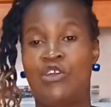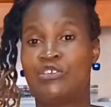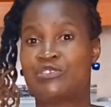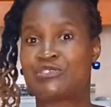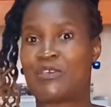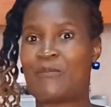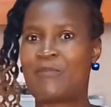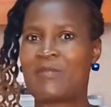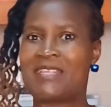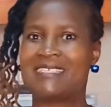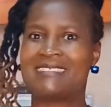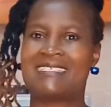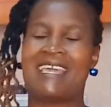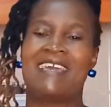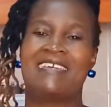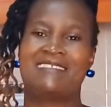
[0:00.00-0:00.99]
So
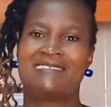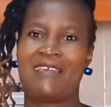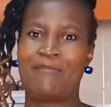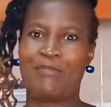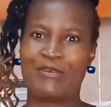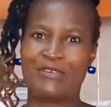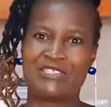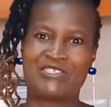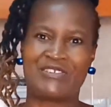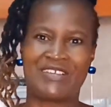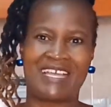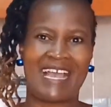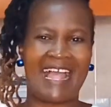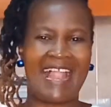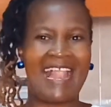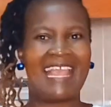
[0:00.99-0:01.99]
please support your
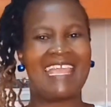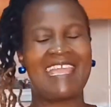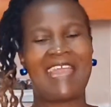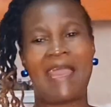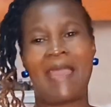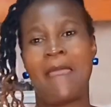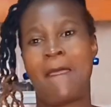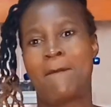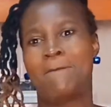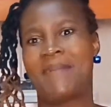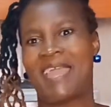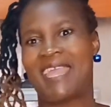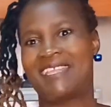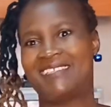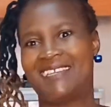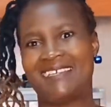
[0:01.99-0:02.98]
girl here
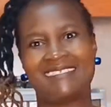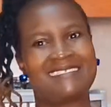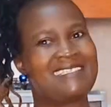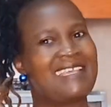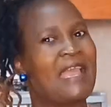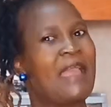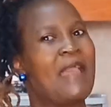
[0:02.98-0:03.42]
by just